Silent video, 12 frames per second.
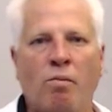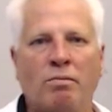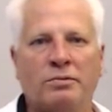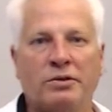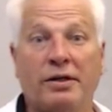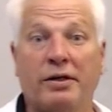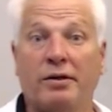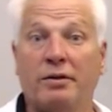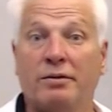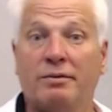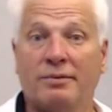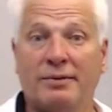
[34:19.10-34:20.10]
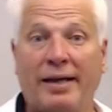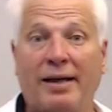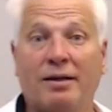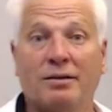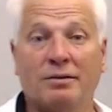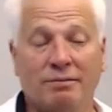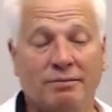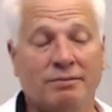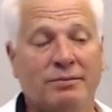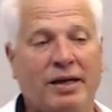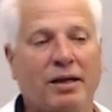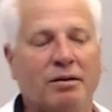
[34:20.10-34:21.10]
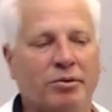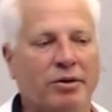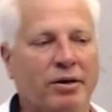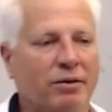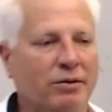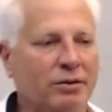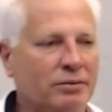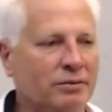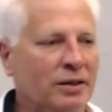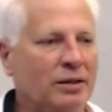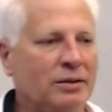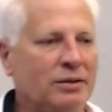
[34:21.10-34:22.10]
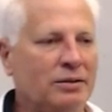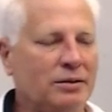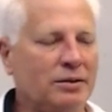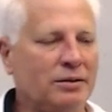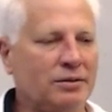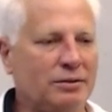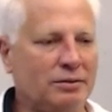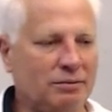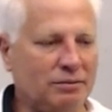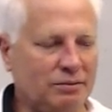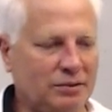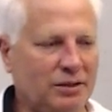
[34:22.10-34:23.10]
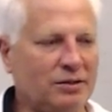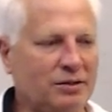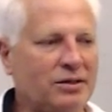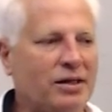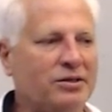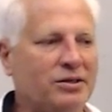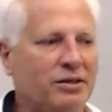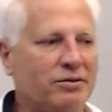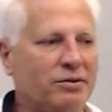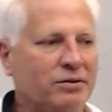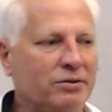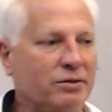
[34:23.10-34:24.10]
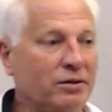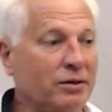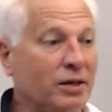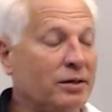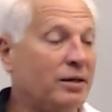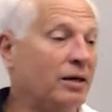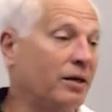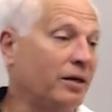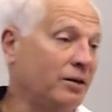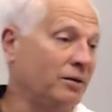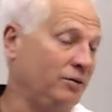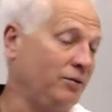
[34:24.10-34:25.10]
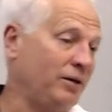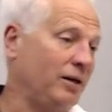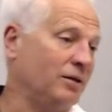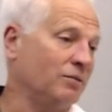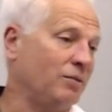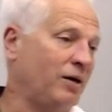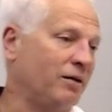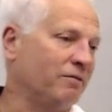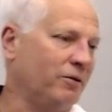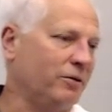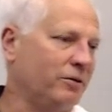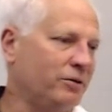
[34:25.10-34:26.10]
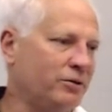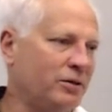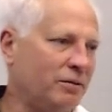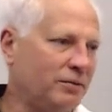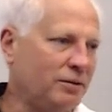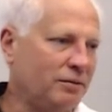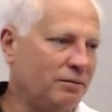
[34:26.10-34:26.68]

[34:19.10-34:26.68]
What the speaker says: there you go. Gallon per hour. Decent sized generator in the load. Now, like a 2,000 watt inverter or something.